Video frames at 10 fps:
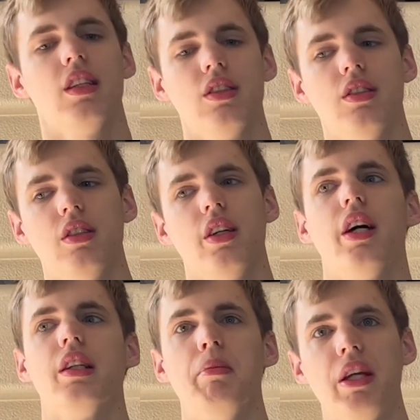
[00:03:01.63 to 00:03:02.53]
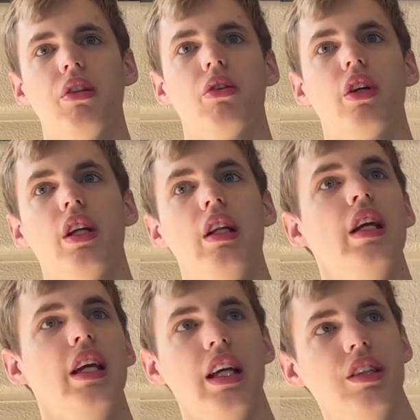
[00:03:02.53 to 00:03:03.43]
this, uh, the Mandalorian
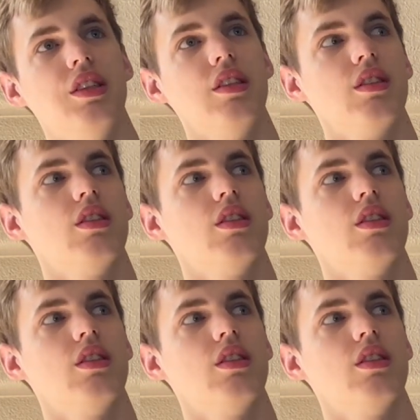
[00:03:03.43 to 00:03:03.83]
isn't